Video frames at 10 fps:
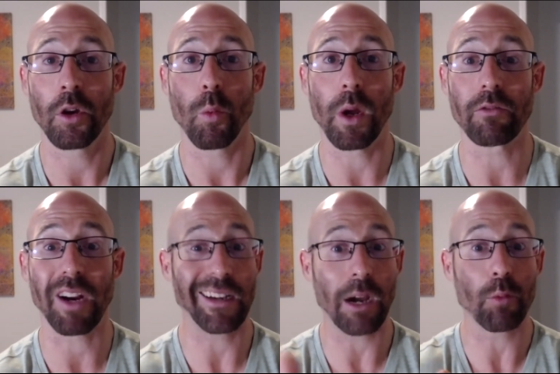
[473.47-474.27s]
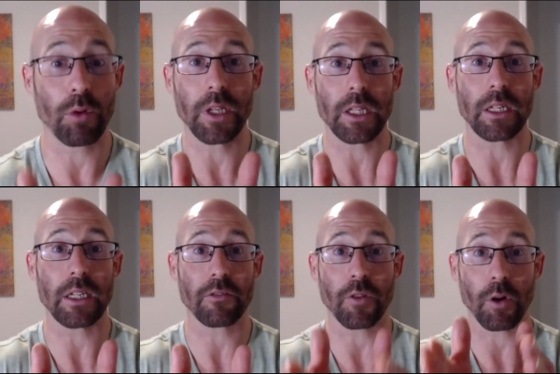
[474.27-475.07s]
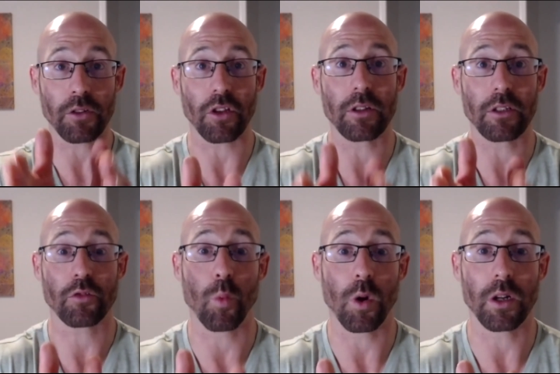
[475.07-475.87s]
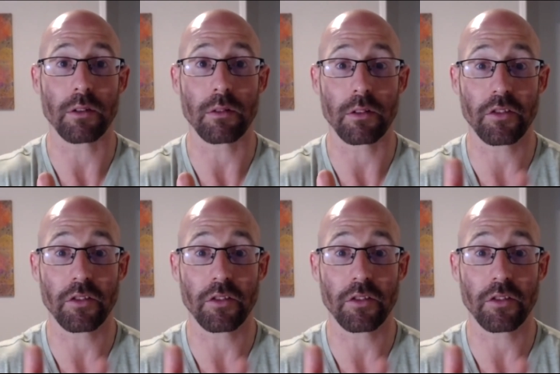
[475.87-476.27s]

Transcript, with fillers: when right now we really need to focus on this one